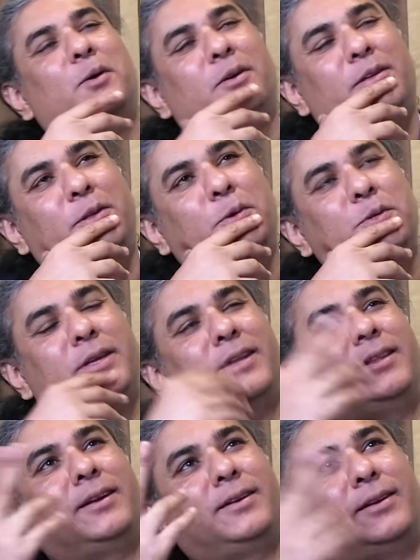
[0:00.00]
So you
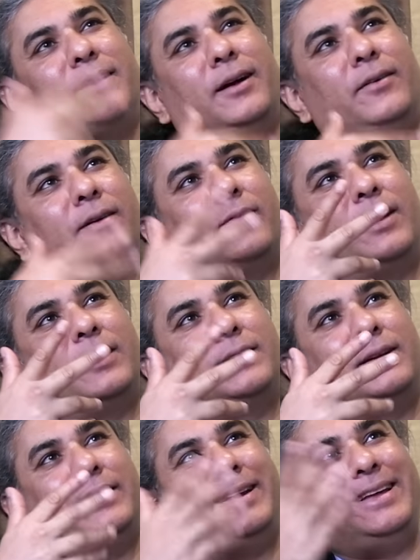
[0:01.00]
said that
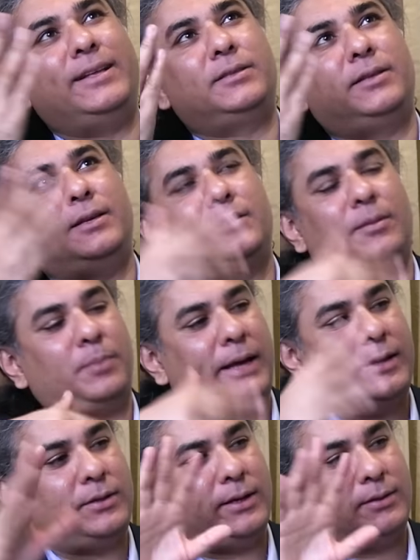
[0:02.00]
Afghanistan needs these
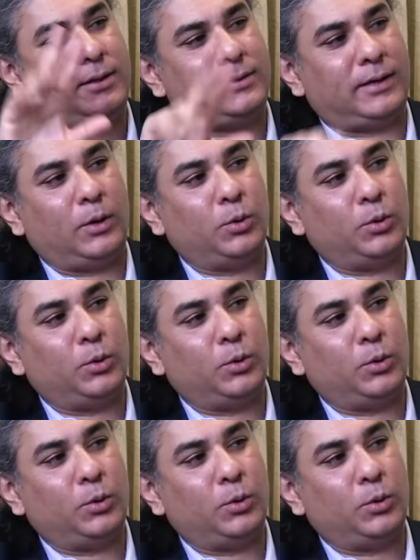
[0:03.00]
supply chains, these